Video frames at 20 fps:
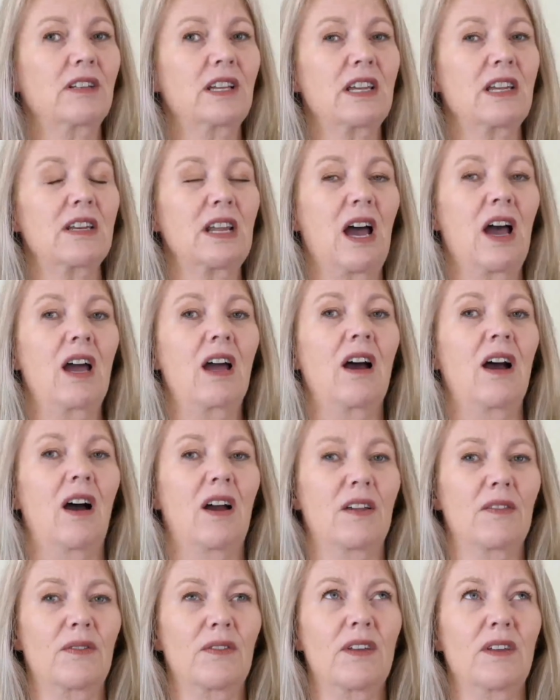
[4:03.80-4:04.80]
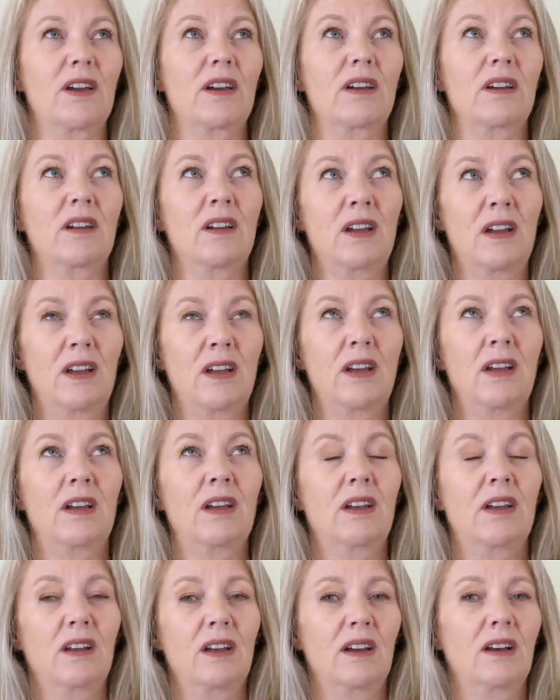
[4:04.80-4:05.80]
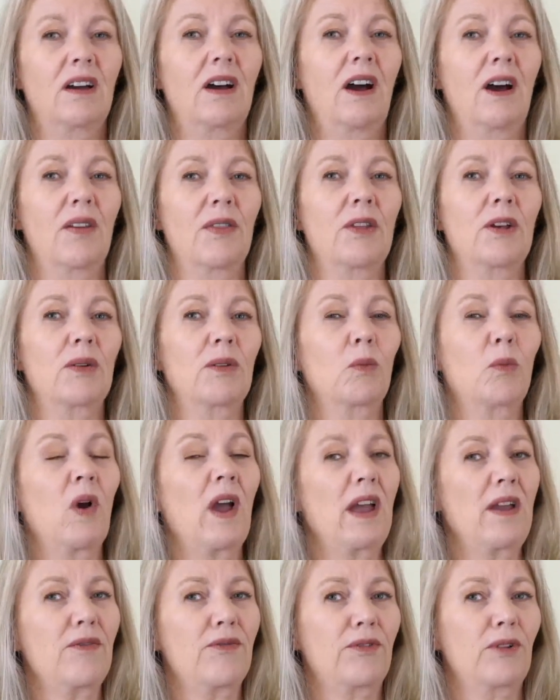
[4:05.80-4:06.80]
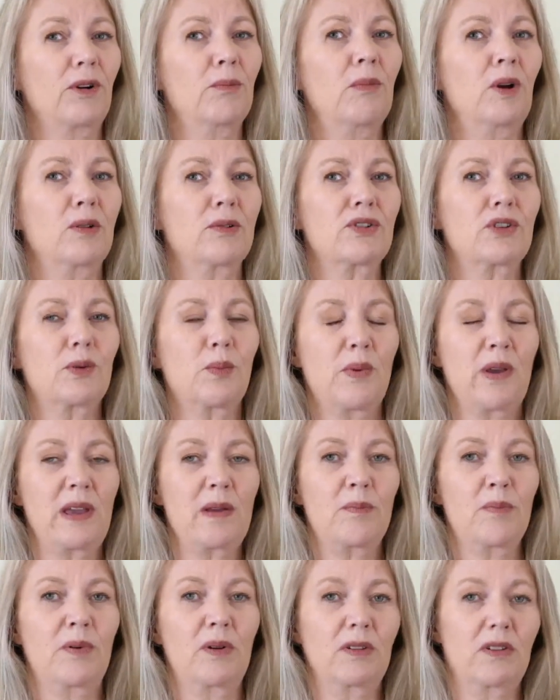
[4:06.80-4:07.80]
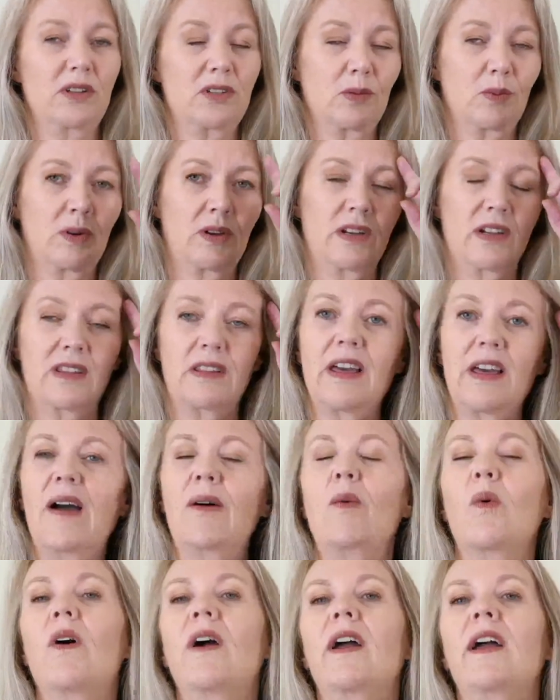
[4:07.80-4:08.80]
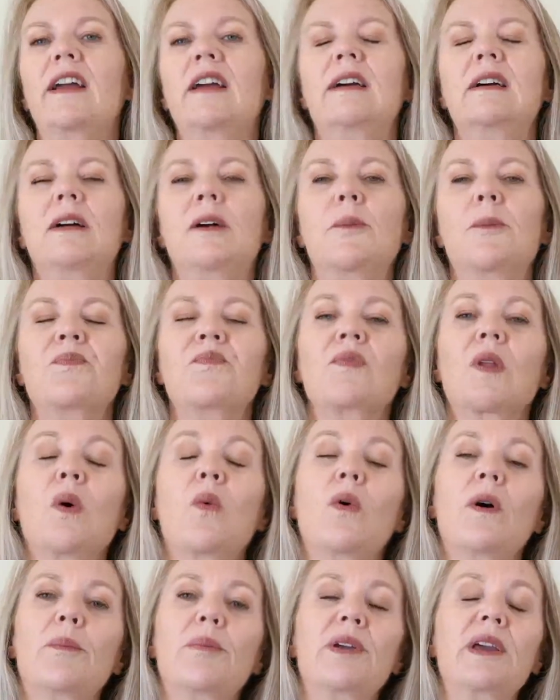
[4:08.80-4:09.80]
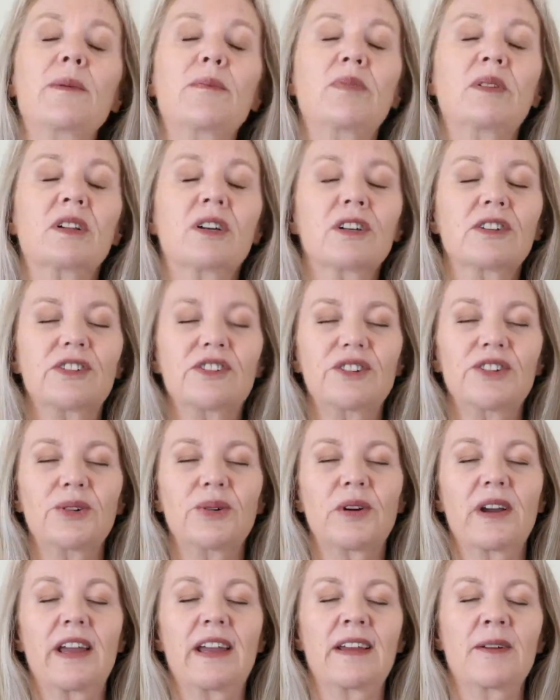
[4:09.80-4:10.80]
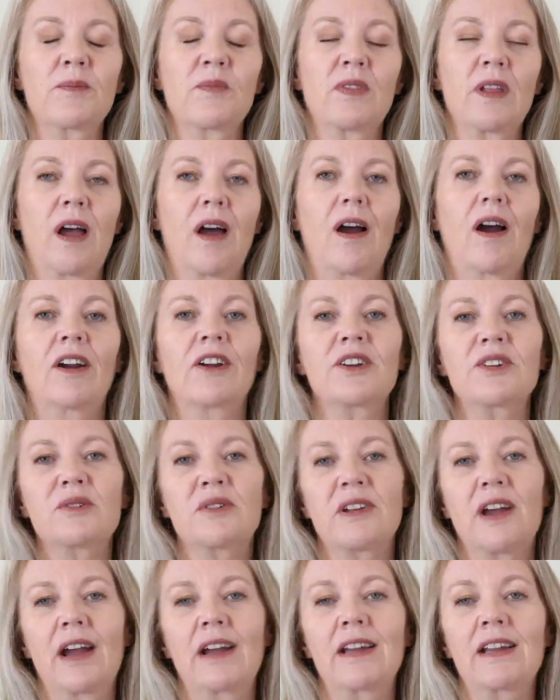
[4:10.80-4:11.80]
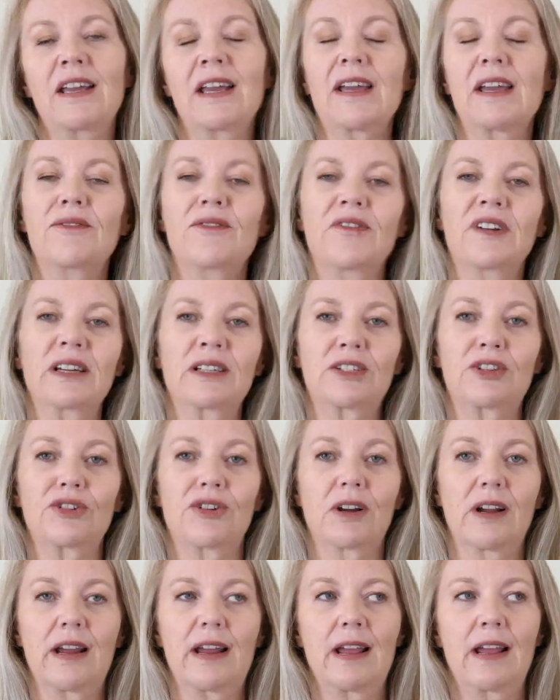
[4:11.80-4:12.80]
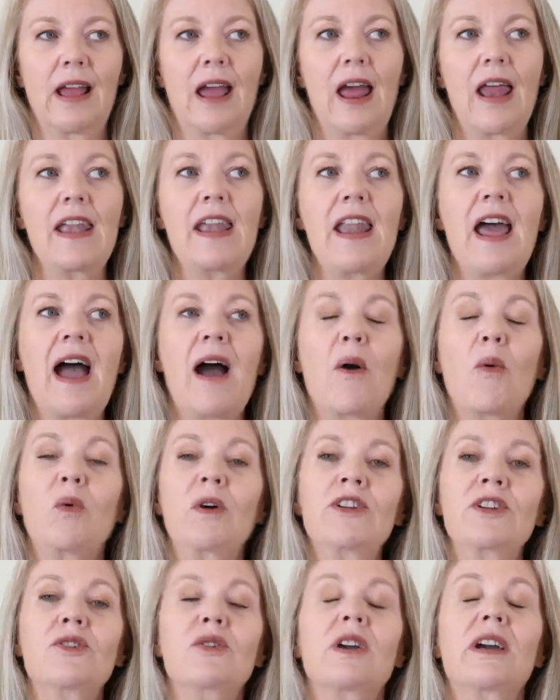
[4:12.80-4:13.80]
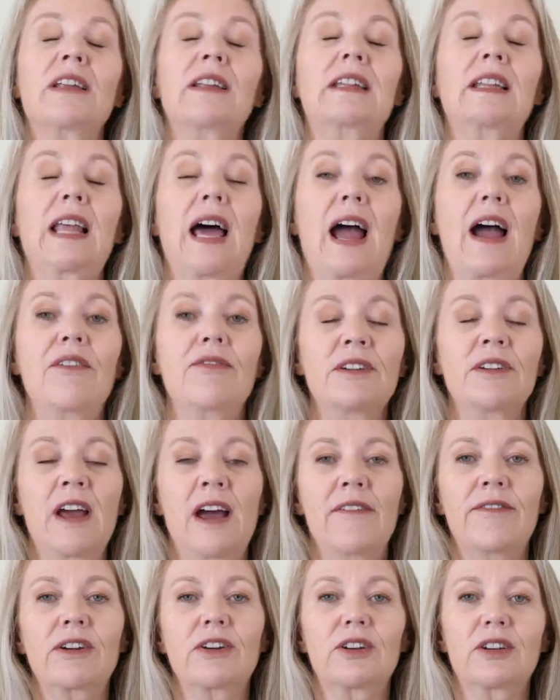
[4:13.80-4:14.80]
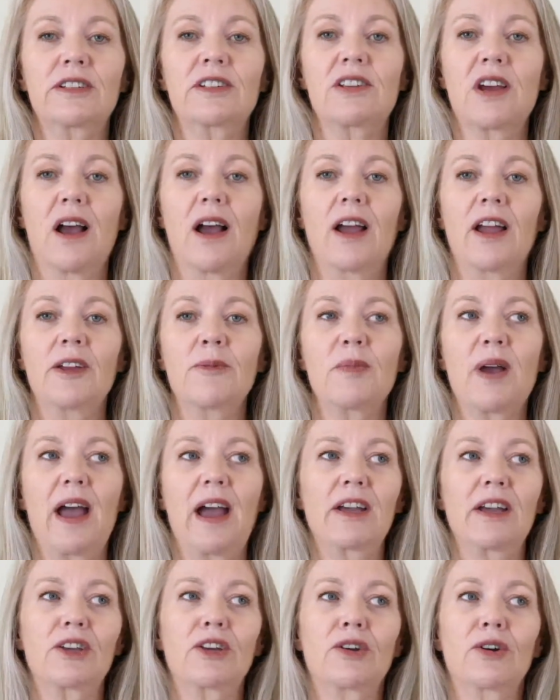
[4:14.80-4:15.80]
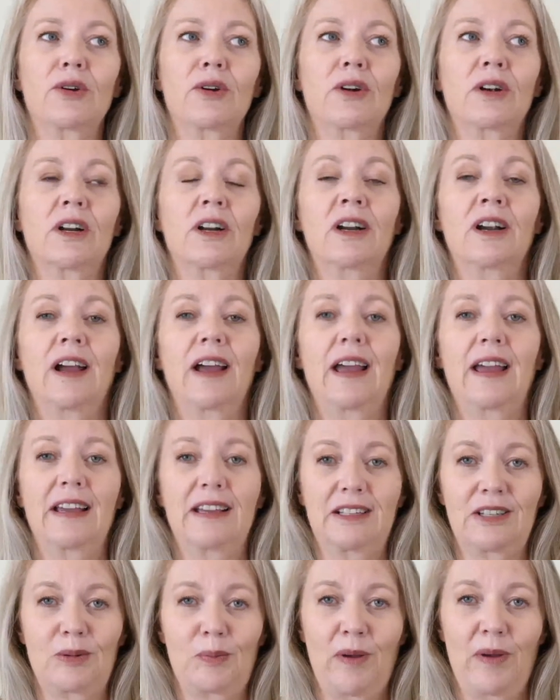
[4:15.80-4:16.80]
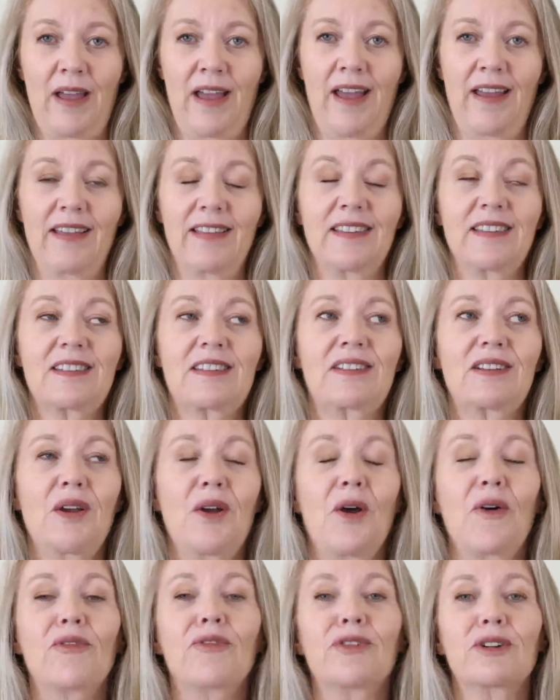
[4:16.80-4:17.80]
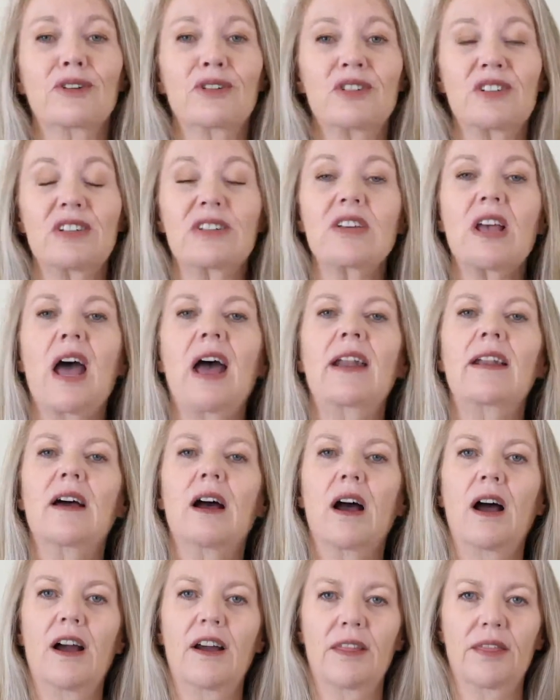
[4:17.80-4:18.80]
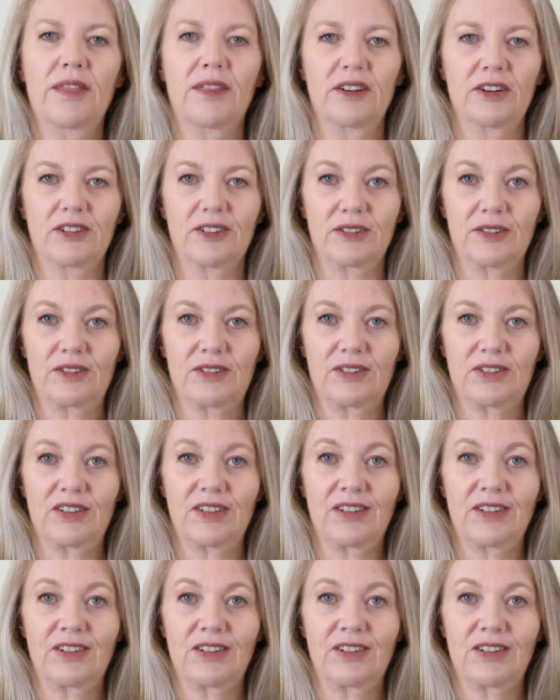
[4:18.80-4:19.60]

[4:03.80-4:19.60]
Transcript: not on the way for most people. Let's put it that way. What people are doing are uniting in victory. Now, when you can laugh and have a good time at your expense versus at others,